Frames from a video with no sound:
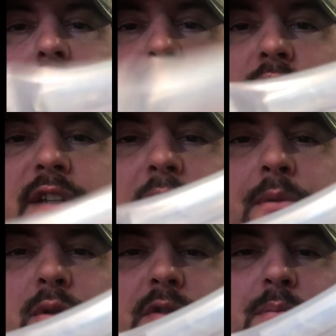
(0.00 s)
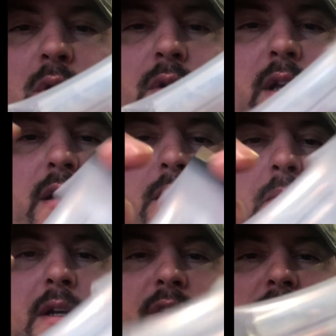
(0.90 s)
First ampule is
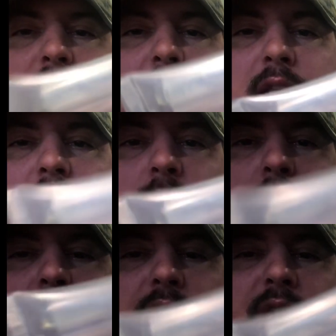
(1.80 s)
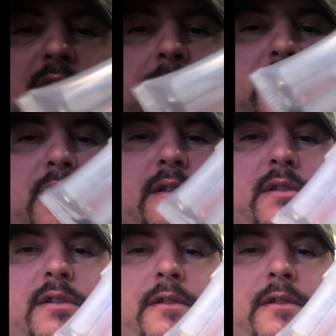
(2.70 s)
broken, mixing that liquid with the substance.